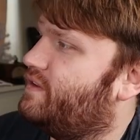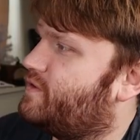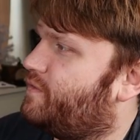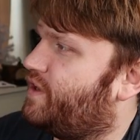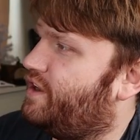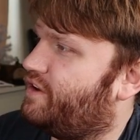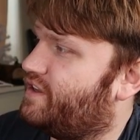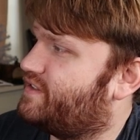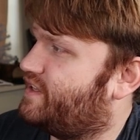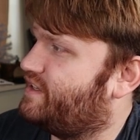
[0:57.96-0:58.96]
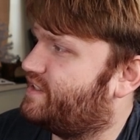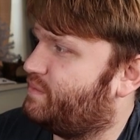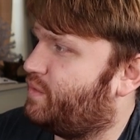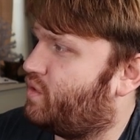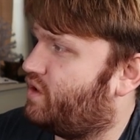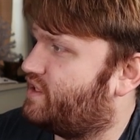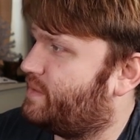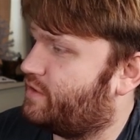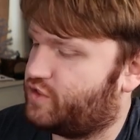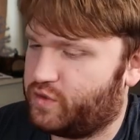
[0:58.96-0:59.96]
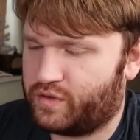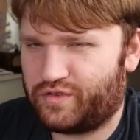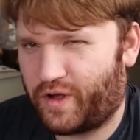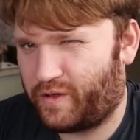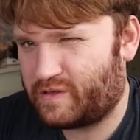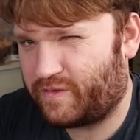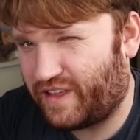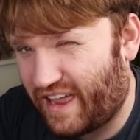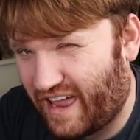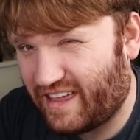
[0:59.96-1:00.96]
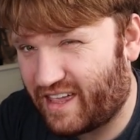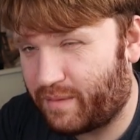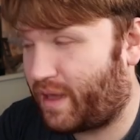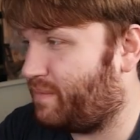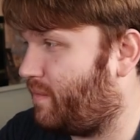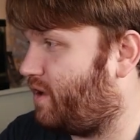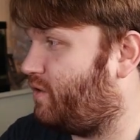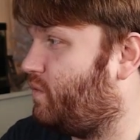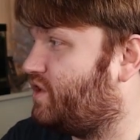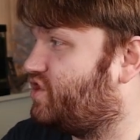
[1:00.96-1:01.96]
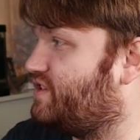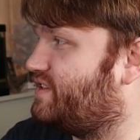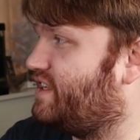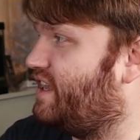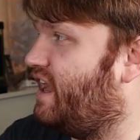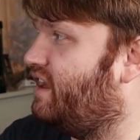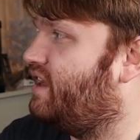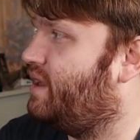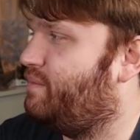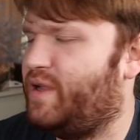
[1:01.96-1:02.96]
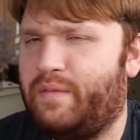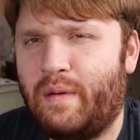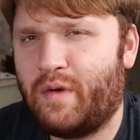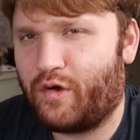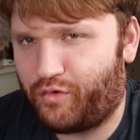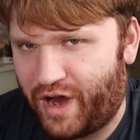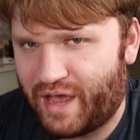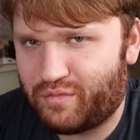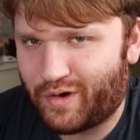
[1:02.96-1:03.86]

This over here is the Zimaboard. It's about two hundred dollars for the eight gigabyte model, which is the uh, minimum RAM